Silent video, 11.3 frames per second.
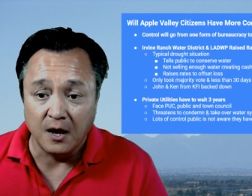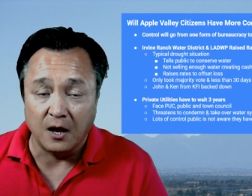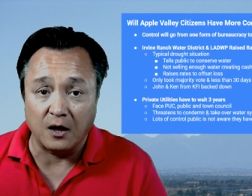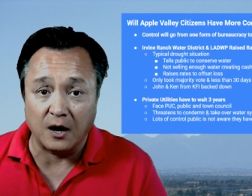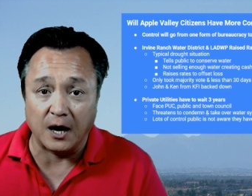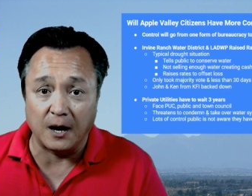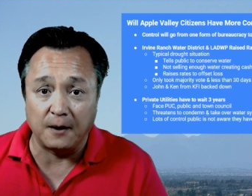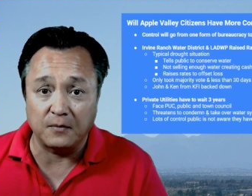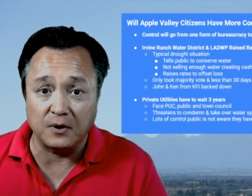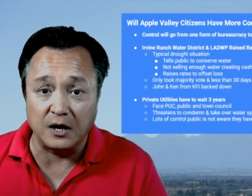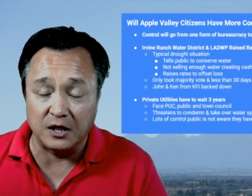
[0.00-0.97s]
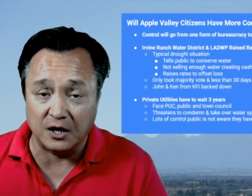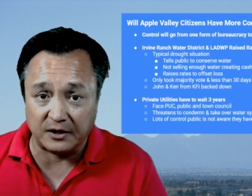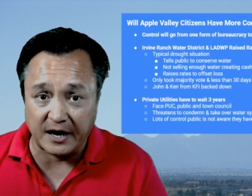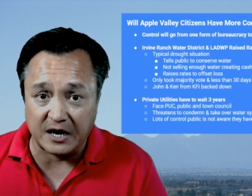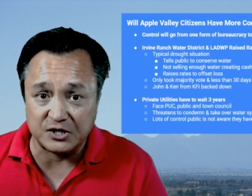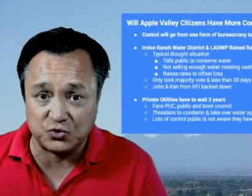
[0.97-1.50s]
Uh, in that
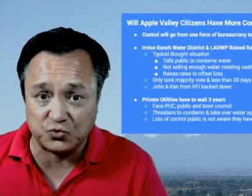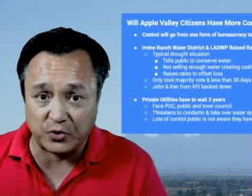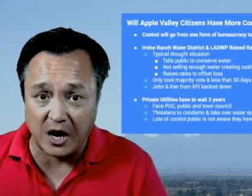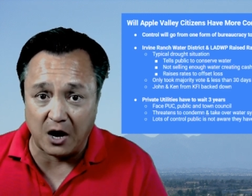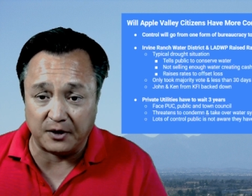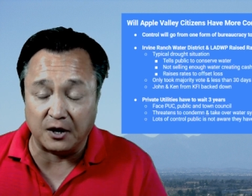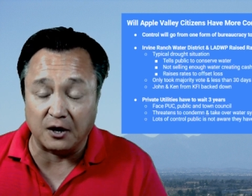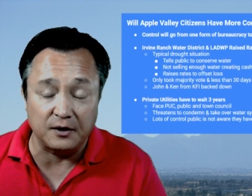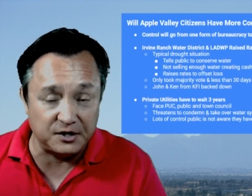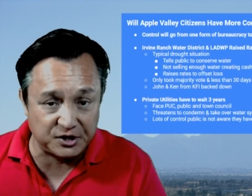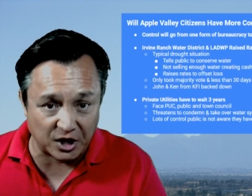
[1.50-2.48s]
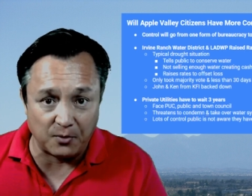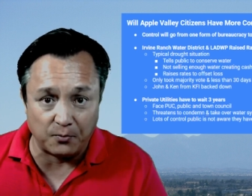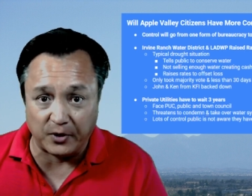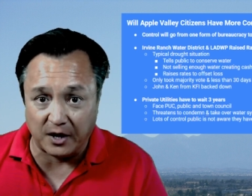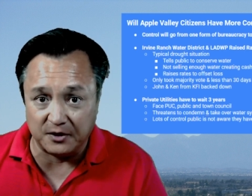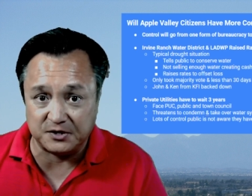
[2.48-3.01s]
last drought here, the Jerry
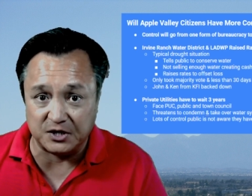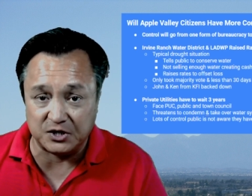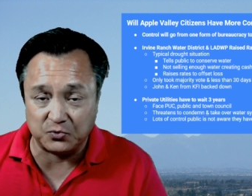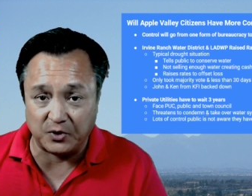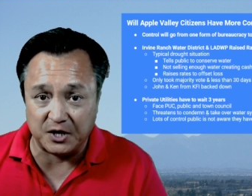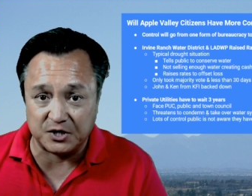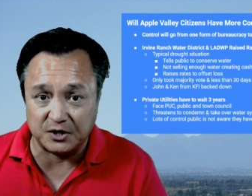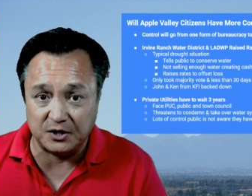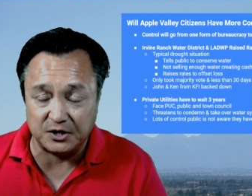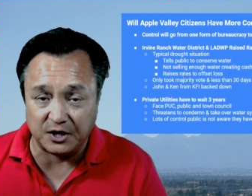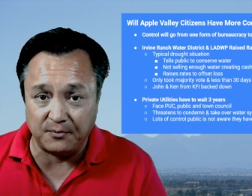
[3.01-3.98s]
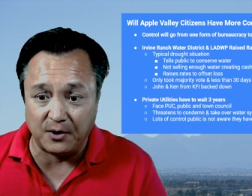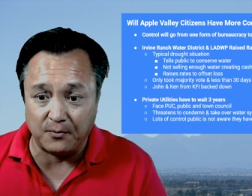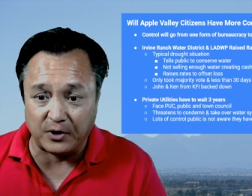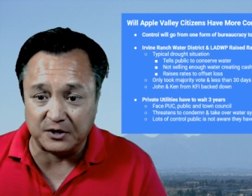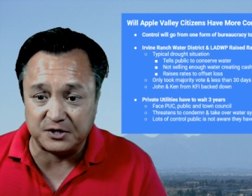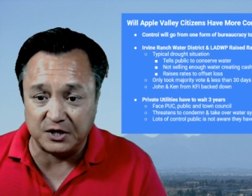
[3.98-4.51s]
Brown situation, the Jerry Brown
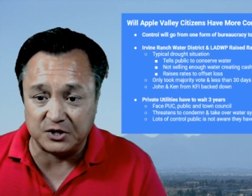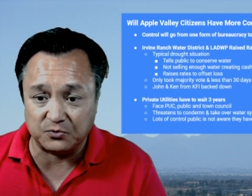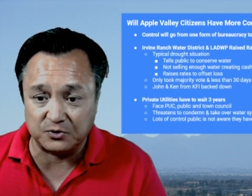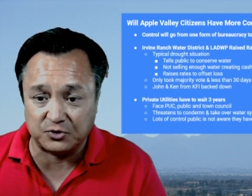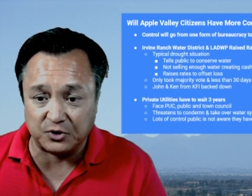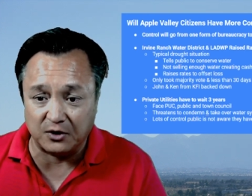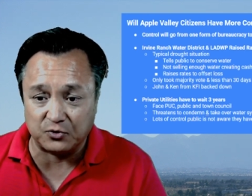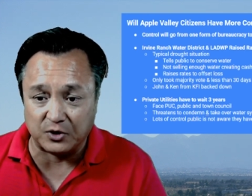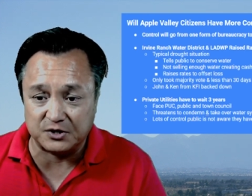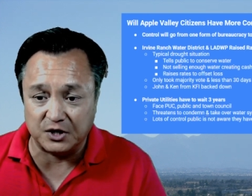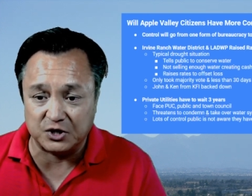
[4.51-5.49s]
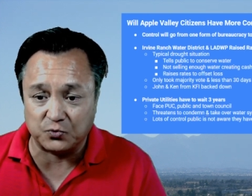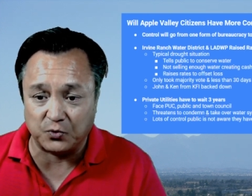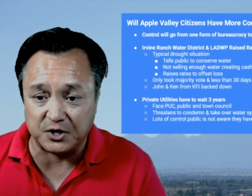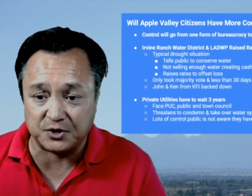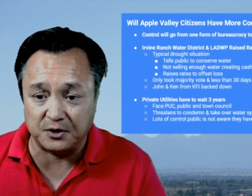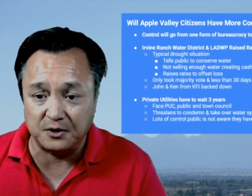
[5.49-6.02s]
drought, situ drought, drought
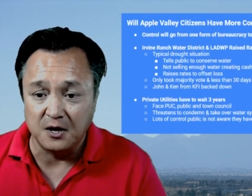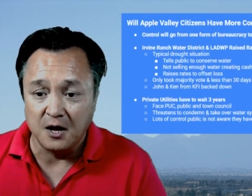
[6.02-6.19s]
situation,